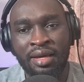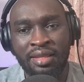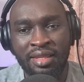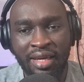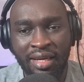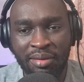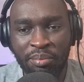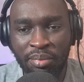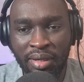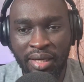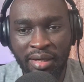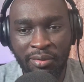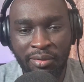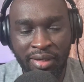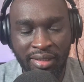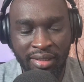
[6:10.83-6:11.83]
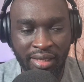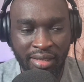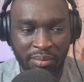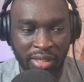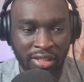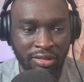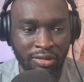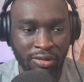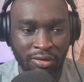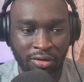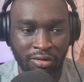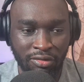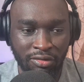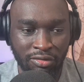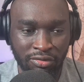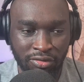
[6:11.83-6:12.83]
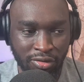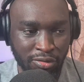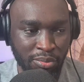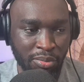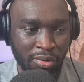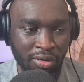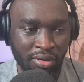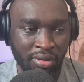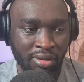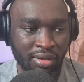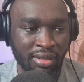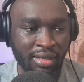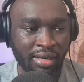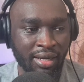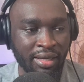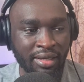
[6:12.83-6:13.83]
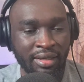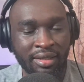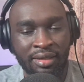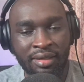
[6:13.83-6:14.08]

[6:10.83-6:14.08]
they're playing one dimensional football. Like